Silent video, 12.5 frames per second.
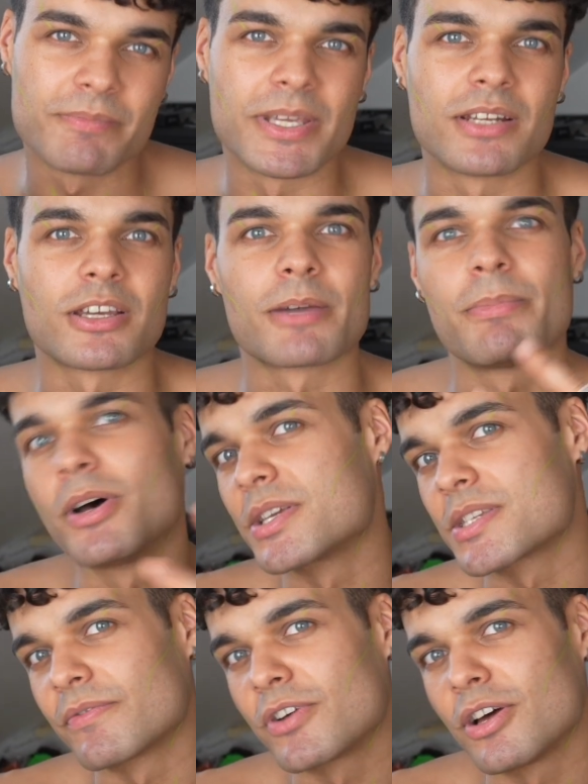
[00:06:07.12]
of being like a
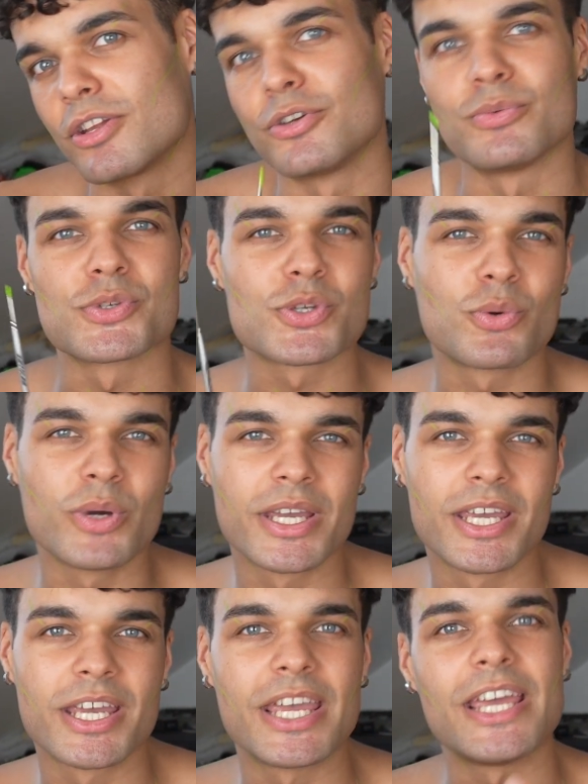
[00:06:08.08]
person of colour who was
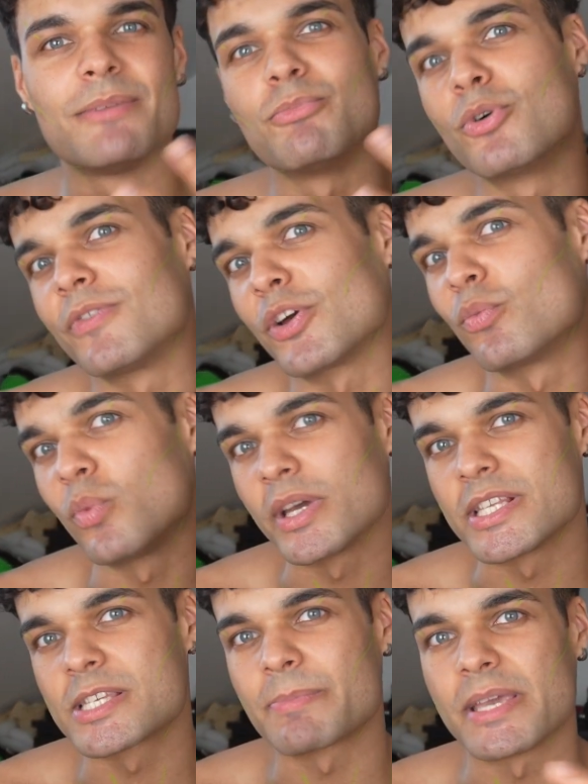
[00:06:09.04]
queer in more of like
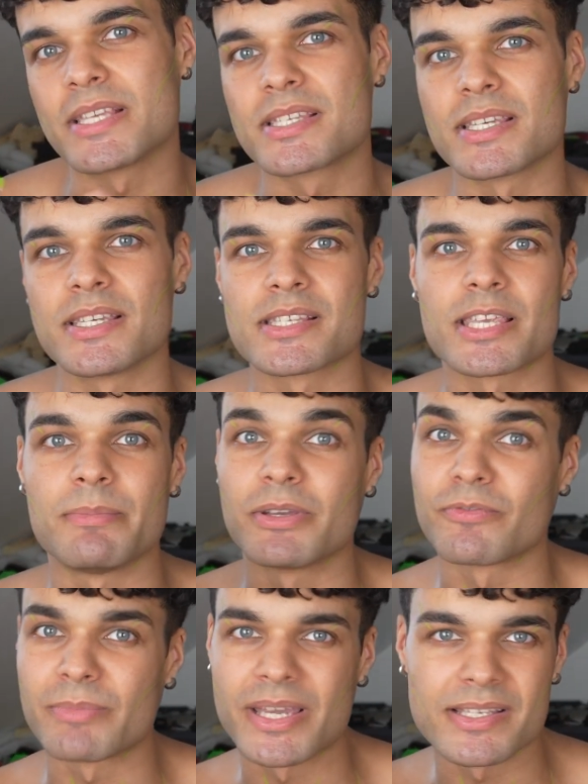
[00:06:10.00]
white spaces, him
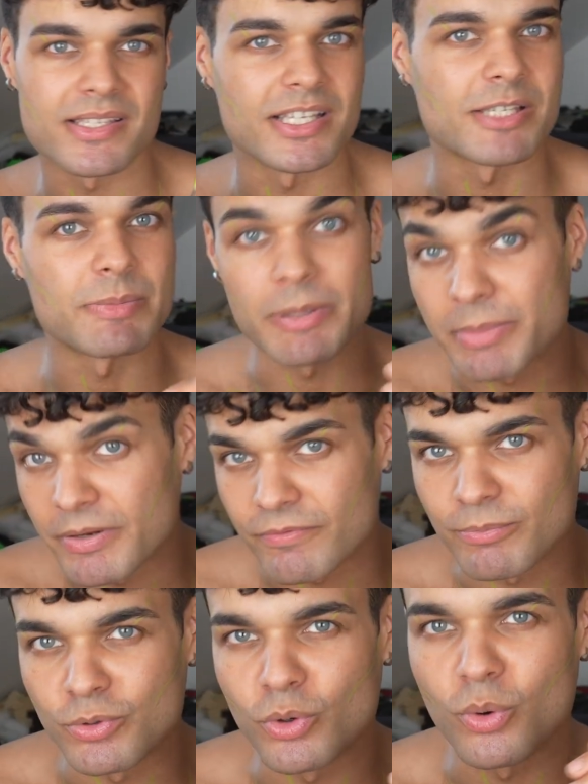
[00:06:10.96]
being from Hastings, me being
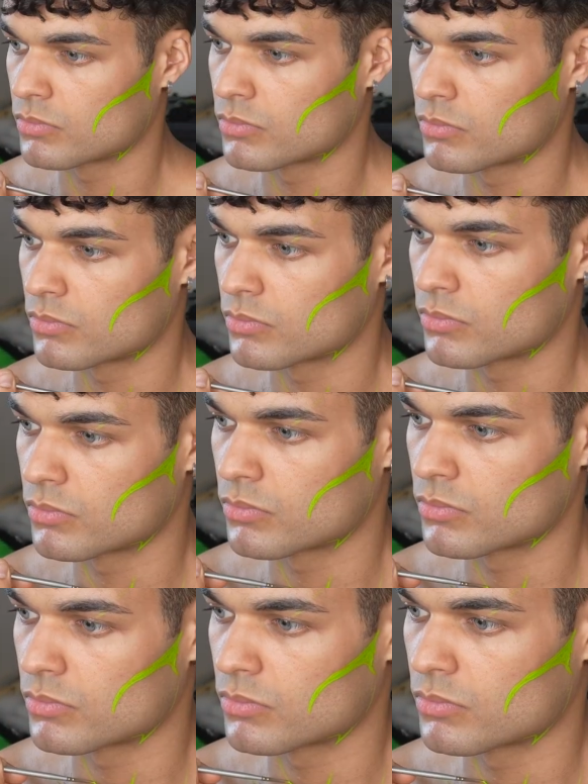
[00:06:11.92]
from Norway,
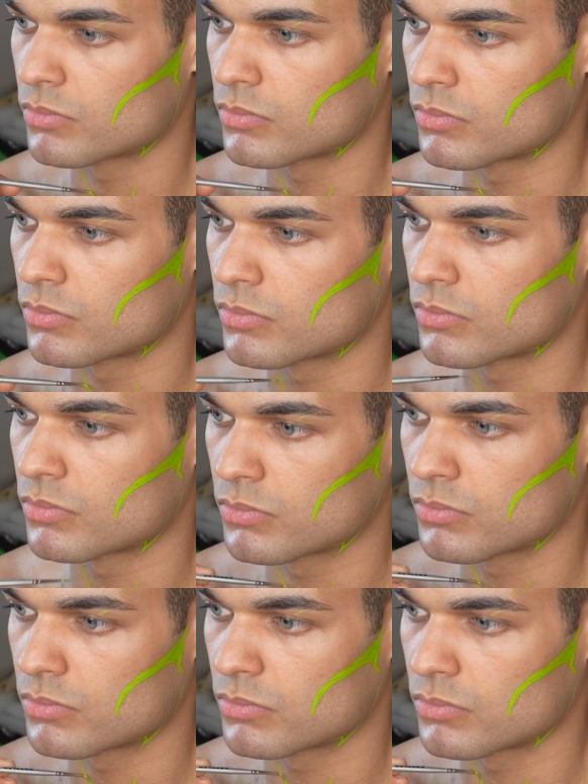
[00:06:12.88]
and it was really
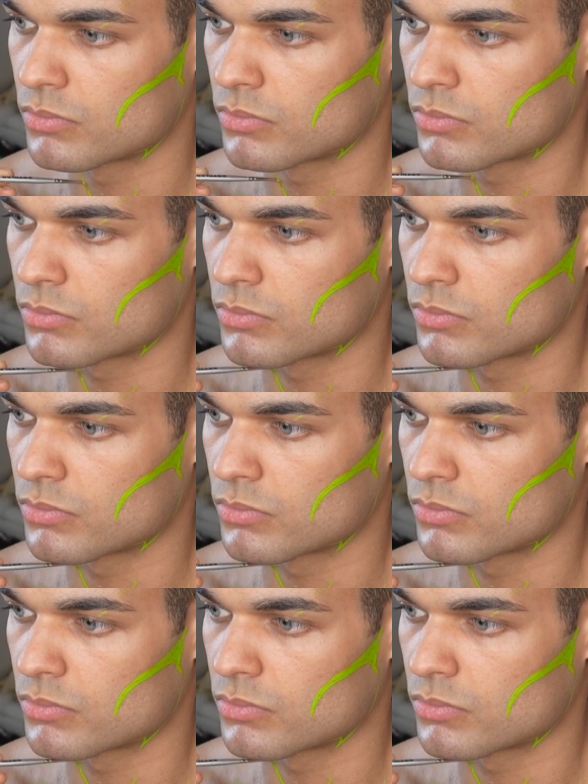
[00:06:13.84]
nice to connect with